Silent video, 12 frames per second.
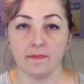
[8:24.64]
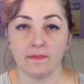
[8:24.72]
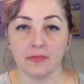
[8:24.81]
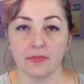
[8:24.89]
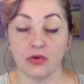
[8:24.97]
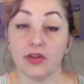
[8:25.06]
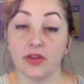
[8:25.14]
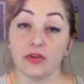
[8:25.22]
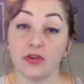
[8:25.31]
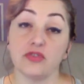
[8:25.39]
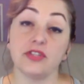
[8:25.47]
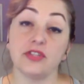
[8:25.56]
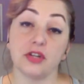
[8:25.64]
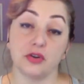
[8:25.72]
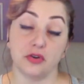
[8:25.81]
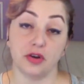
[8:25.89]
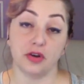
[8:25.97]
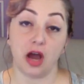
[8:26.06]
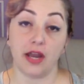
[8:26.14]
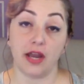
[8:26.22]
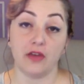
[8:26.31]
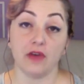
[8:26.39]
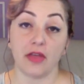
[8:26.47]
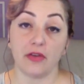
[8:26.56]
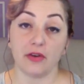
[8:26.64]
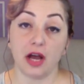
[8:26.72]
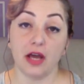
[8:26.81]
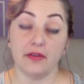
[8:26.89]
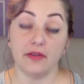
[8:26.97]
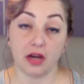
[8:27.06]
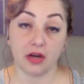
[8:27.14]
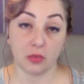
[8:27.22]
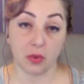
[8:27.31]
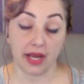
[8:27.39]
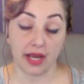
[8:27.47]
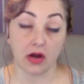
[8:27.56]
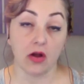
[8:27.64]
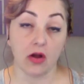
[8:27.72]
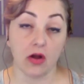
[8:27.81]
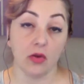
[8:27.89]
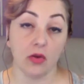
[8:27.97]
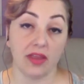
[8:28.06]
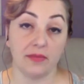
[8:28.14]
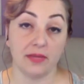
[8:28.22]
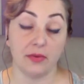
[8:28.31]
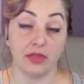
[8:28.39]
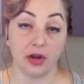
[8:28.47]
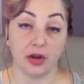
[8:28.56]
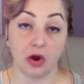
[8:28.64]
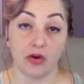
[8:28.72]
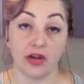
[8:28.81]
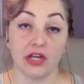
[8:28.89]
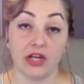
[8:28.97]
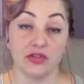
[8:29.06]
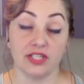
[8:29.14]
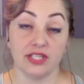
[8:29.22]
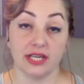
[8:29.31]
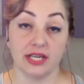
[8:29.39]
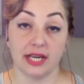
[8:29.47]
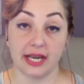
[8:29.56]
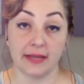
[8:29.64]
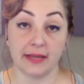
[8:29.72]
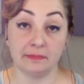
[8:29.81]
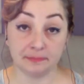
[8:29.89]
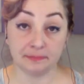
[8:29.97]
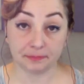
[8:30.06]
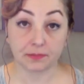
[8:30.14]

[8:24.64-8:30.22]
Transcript: you're either interested or you're not. And I'd rather kind of cut away and call away the people that aren't interested in